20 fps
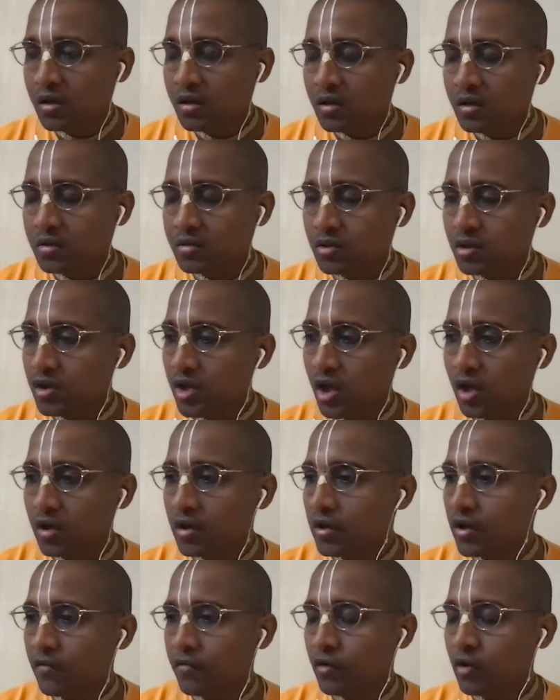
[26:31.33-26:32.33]
So
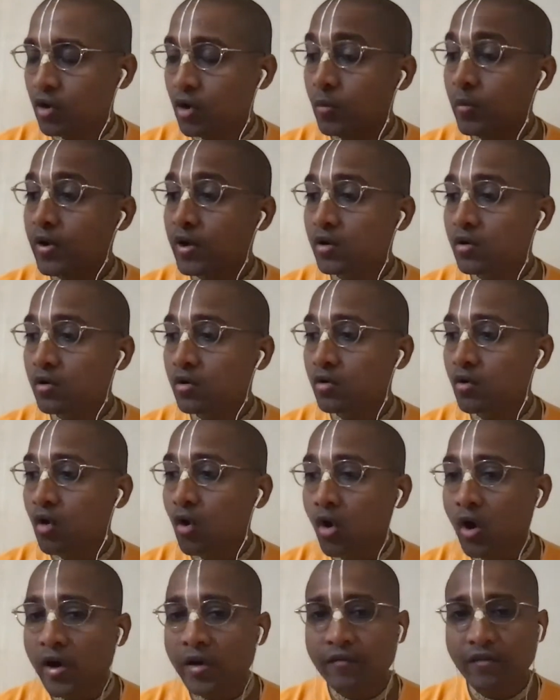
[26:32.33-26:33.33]
therefore, nobody could
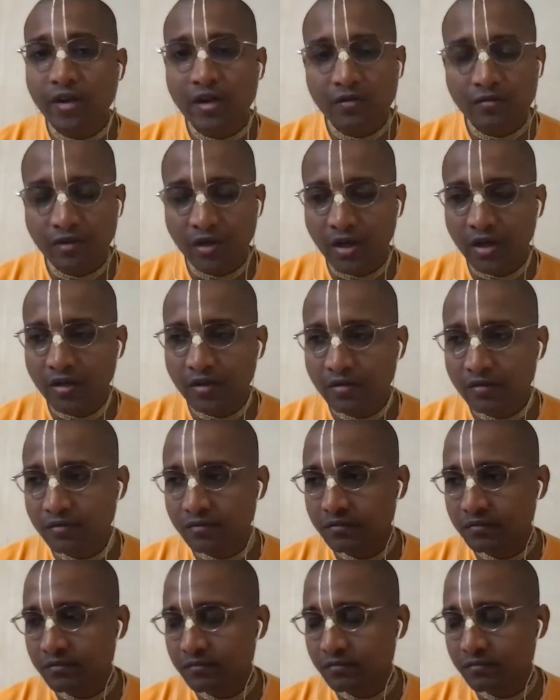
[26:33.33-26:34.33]
go and verify
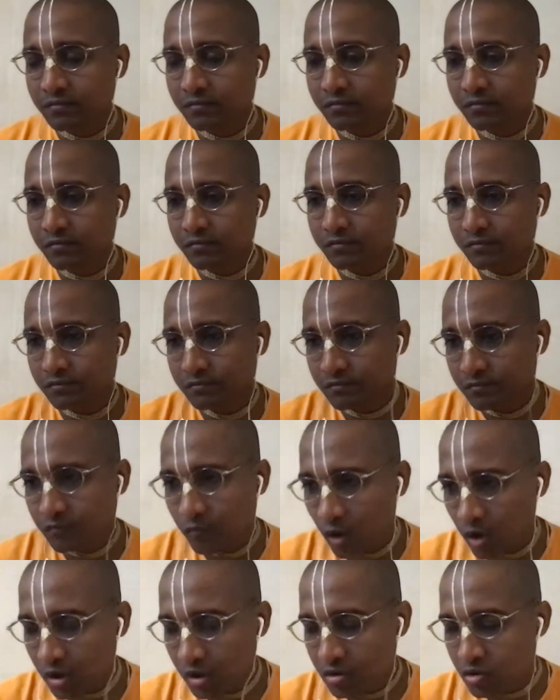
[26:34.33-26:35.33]

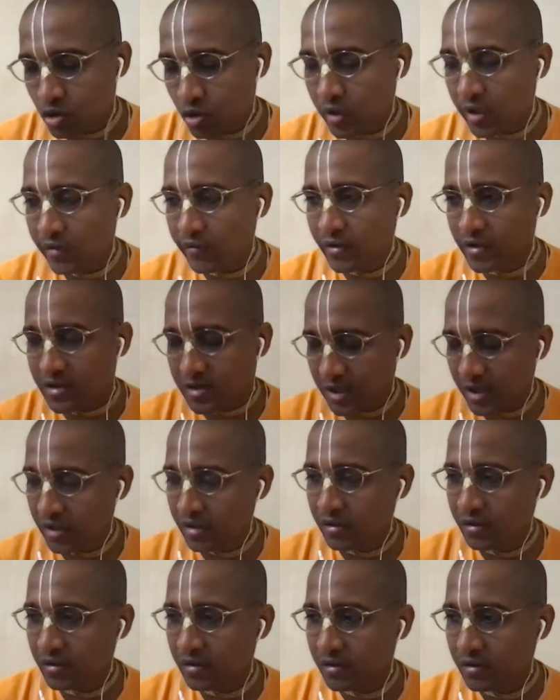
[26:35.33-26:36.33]
what Sugriva said,
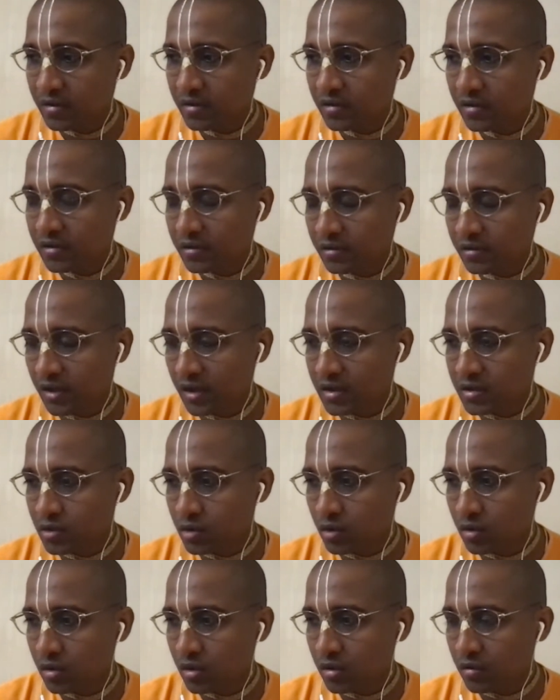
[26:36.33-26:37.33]
that
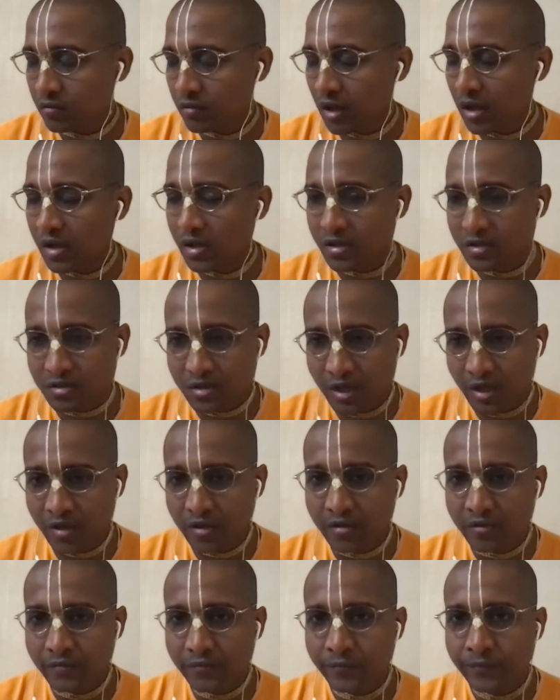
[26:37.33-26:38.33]
Vali is dead.
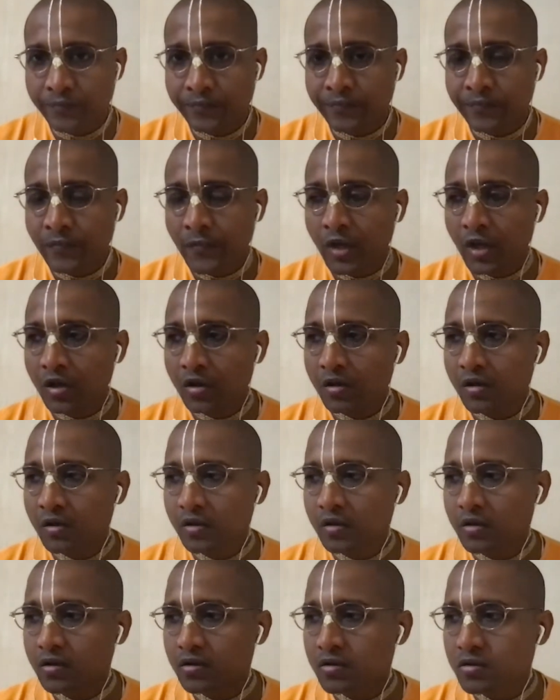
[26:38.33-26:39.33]

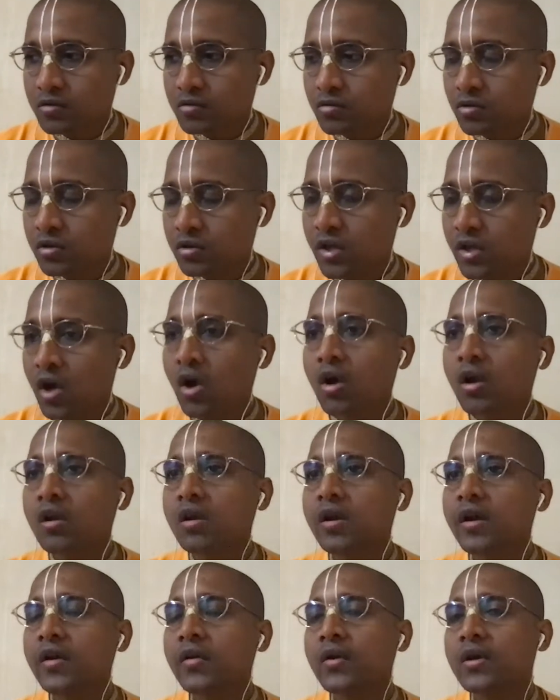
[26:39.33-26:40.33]
So they all
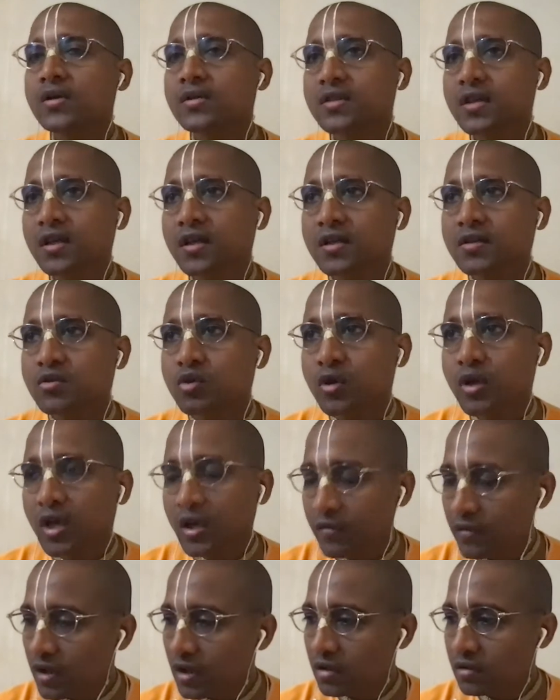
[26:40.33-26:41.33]
requested
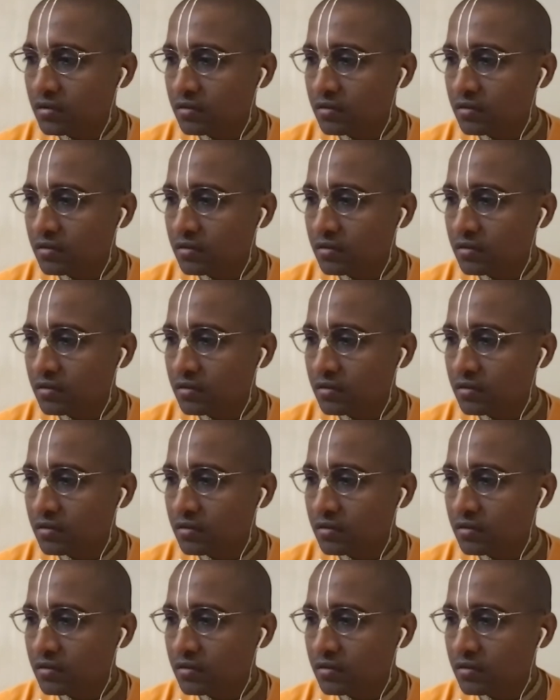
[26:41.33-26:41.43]
Sugriva,